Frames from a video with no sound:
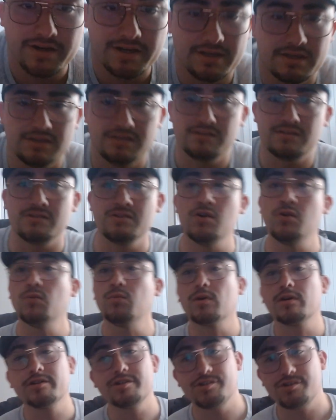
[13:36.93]
is no
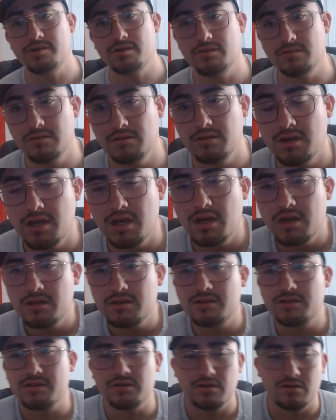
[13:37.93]
worst shoe.
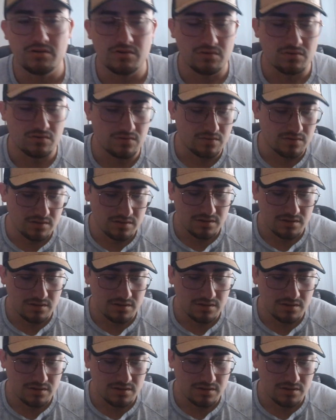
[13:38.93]
So